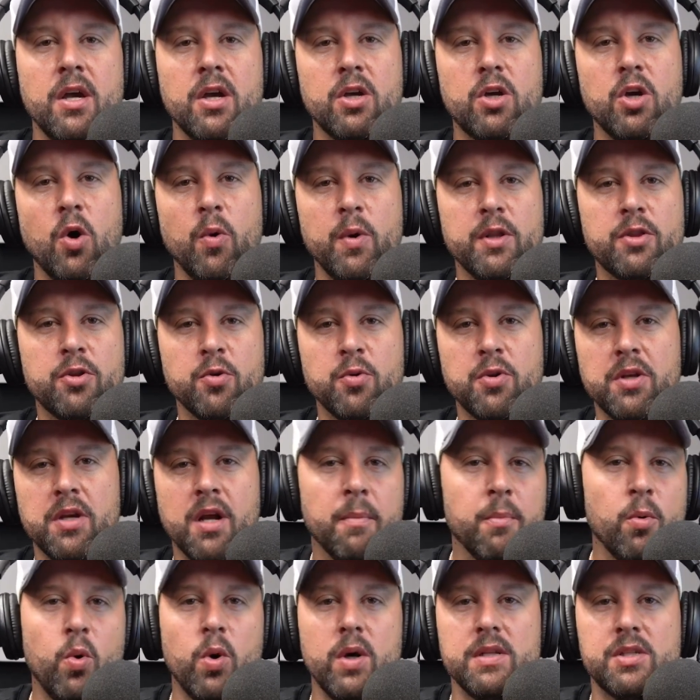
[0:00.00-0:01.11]
going through the
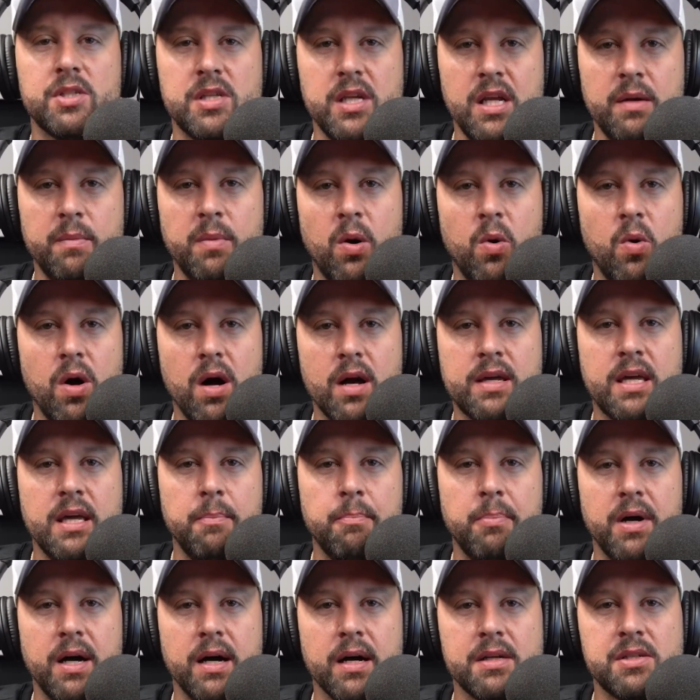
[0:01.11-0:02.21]
number one seed Milwaukee
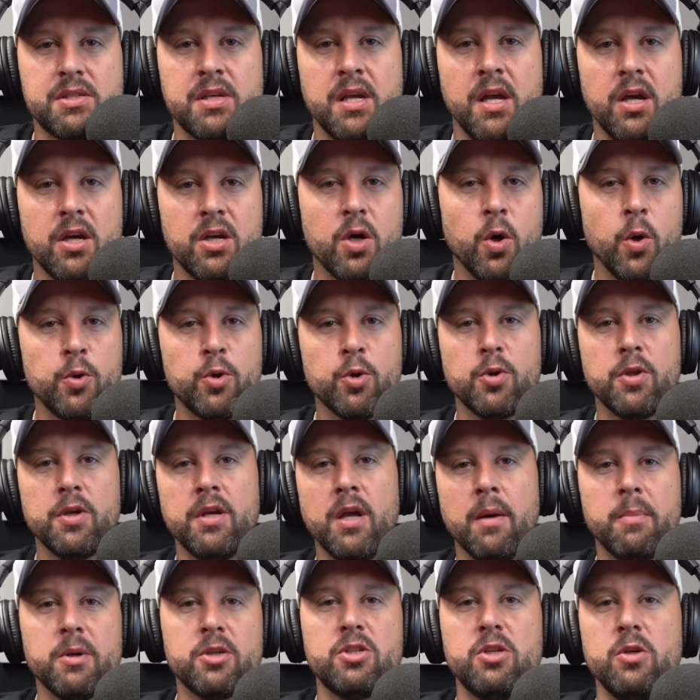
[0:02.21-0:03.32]
Bucks, going through the
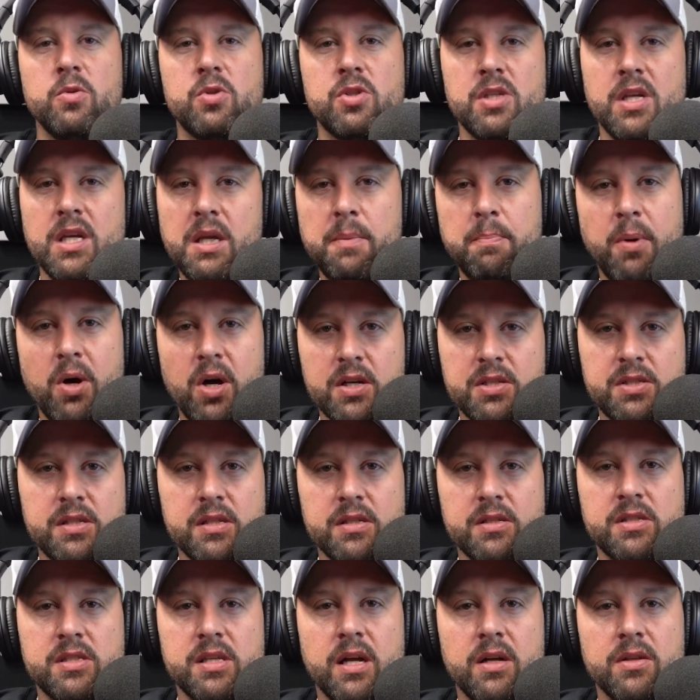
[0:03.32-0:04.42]
number two seed Boston
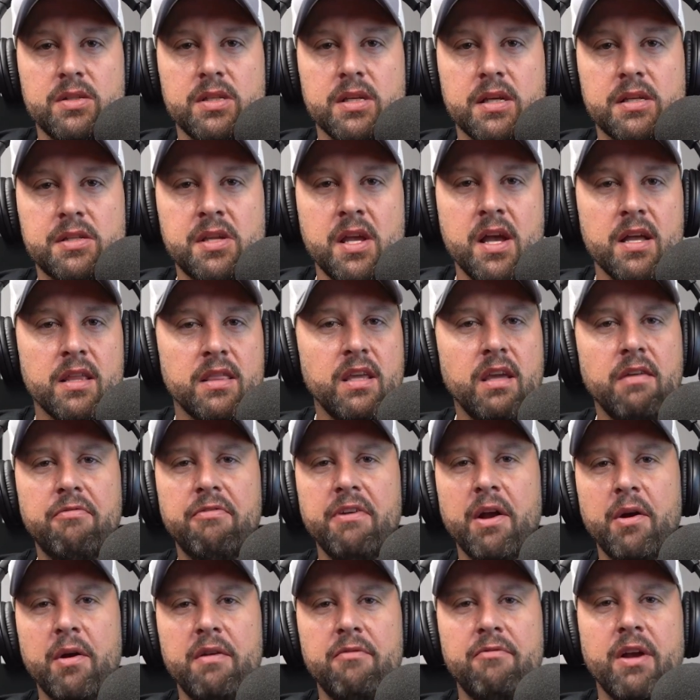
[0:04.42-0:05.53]
Celtics, the
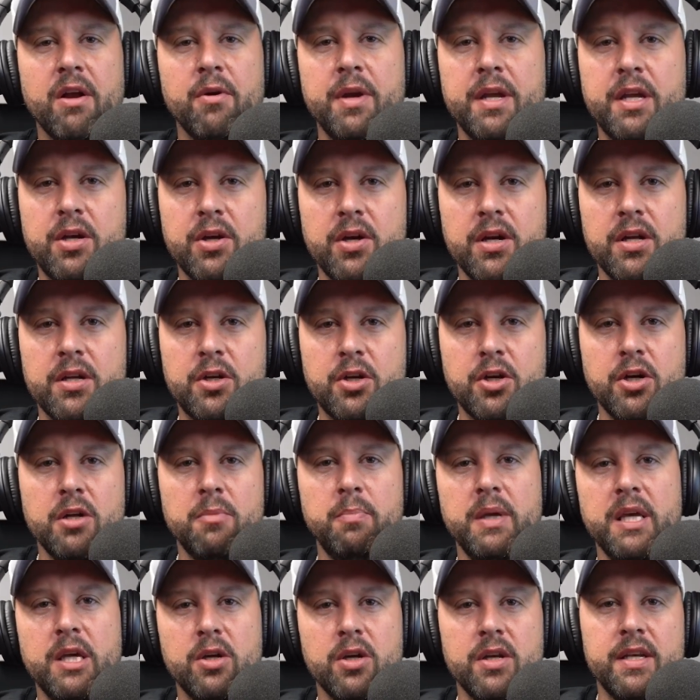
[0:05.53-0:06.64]
very, very good, could
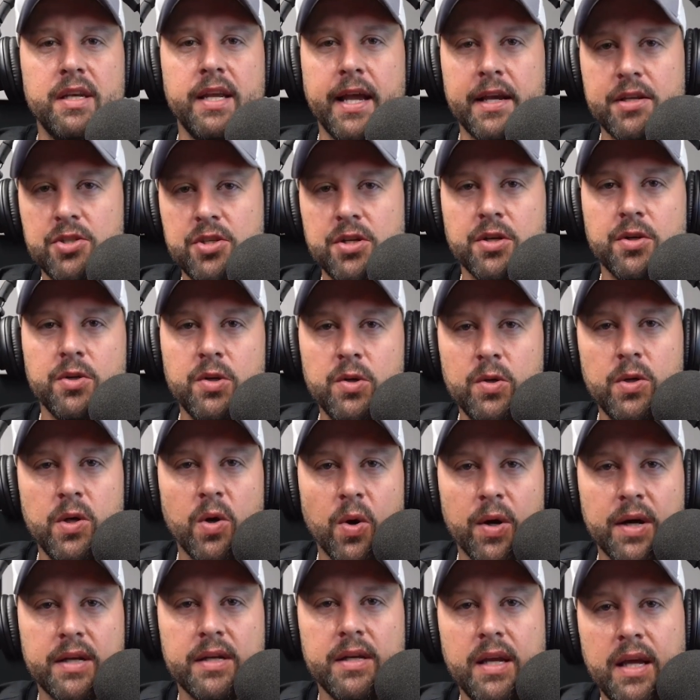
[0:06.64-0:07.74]
be good next year New
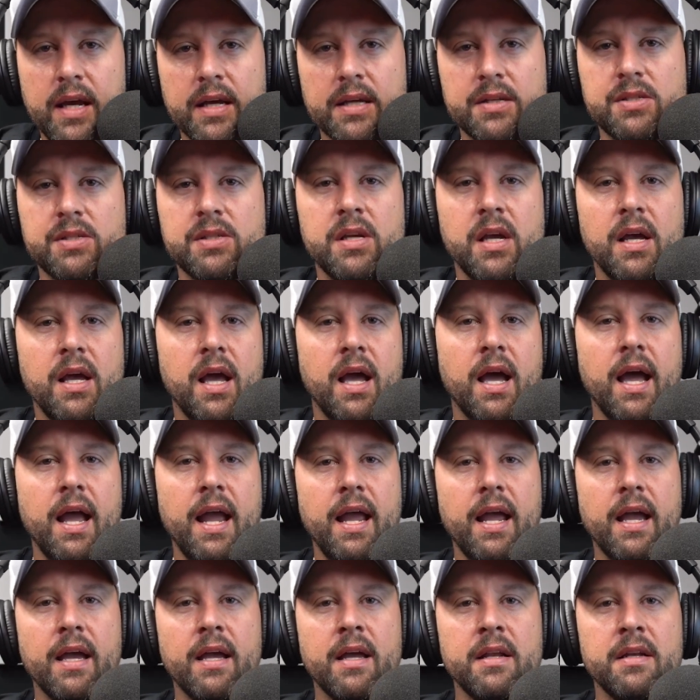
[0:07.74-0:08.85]
York Knicks.
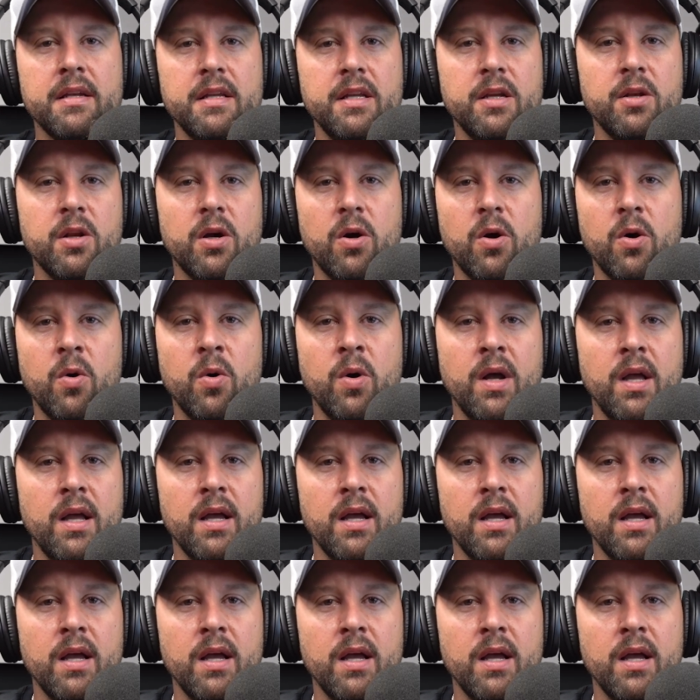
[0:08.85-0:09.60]
And, you know,